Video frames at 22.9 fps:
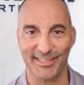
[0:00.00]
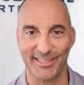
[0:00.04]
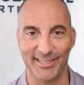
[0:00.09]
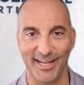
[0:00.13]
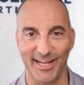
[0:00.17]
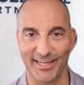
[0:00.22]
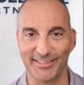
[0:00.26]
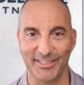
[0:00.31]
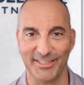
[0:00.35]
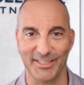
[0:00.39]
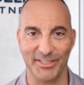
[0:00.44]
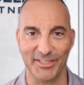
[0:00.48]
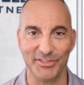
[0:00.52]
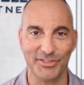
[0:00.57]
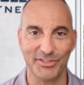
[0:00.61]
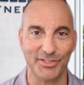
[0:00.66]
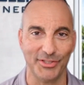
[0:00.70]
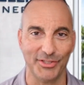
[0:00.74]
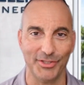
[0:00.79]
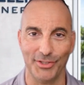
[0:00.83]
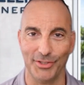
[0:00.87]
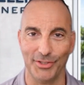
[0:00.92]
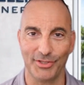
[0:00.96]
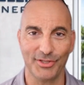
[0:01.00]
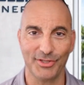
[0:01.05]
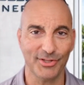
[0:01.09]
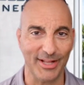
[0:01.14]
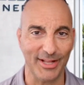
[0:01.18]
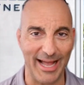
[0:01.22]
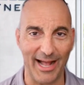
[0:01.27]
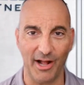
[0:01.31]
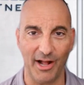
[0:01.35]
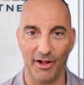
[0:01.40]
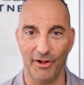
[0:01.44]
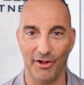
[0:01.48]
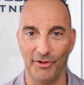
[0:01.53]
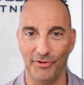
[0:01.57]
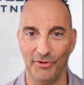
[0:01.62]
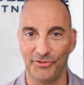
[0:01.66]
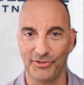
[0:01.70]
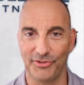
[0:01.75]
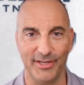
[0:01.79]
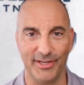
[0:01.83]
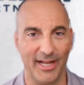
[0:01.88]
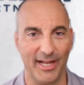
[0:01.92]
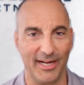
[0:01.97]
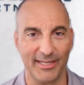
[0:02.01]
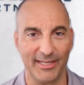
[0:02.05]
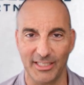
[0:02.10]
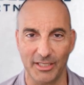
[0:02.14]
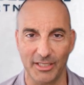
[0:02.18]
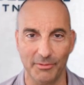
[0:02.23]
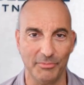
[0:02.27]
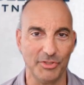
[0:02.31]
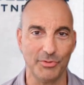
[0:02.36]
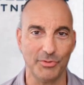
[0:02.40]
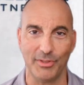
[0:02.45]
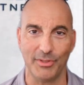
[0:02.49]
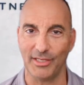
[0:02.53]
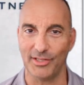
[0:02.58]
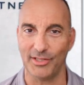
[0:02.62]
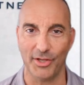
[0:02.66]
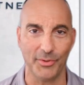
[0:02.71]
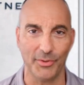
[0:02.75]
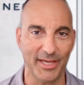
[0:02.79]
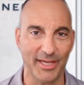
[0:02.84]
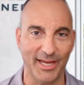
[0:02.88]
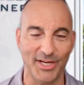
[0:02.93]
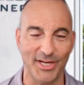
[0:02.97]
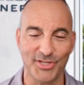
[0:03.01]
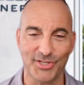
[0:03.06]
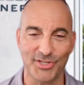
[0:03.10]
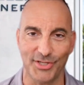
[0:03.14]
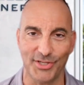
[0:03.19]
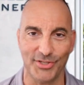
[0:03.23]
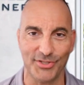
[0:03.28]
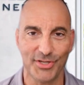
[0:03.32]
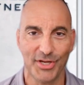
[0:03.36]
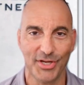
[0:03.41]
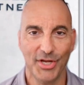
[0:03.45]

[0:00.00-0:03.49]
connecting to clouds, connecting between locations.